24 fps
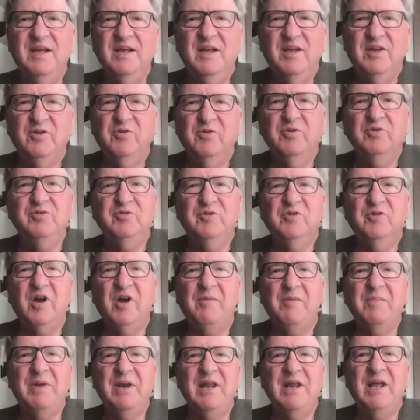Could you
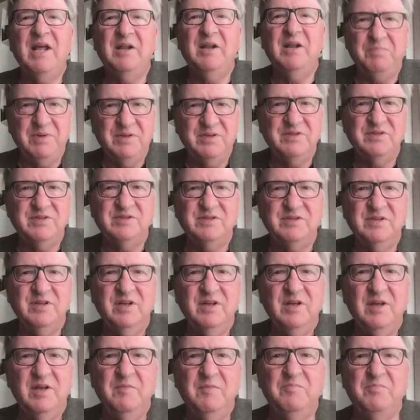come and help us
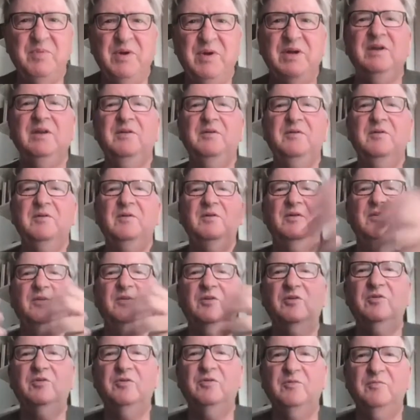bring, you
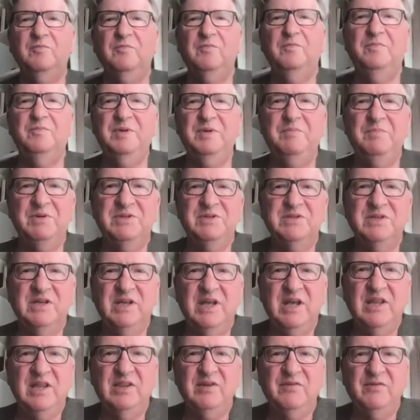know, people
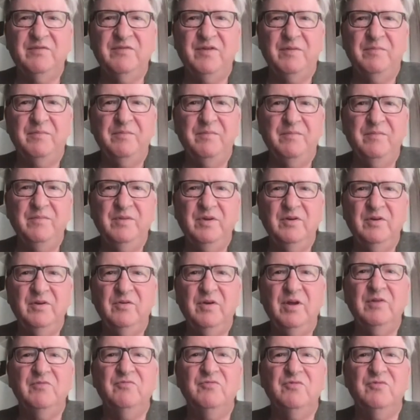together from, you know,
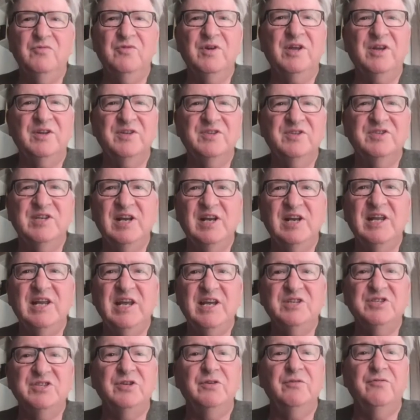and
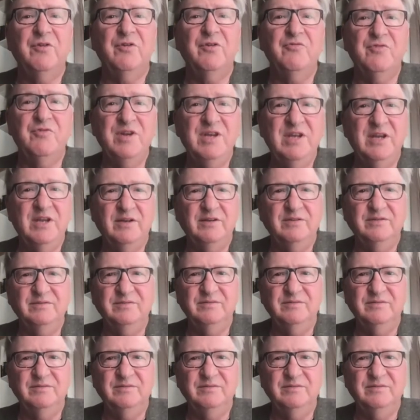reconciliation for real?